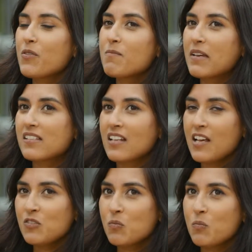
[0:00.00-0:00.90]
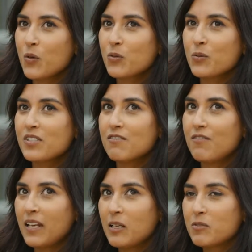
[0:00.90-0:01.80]
the mixed classroom model was
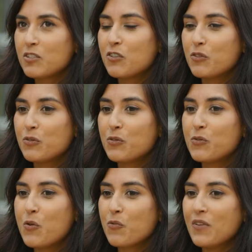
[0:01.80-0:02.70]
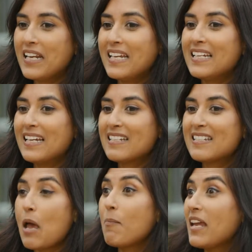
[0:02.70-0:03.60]
developed to really
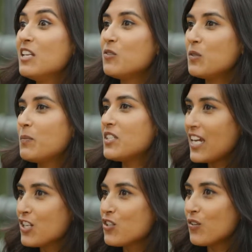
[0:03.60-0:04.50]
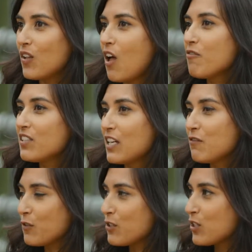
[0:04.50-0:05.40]
tap into the potential of a
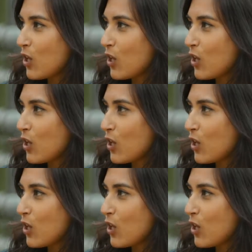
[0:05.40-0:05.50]
diverse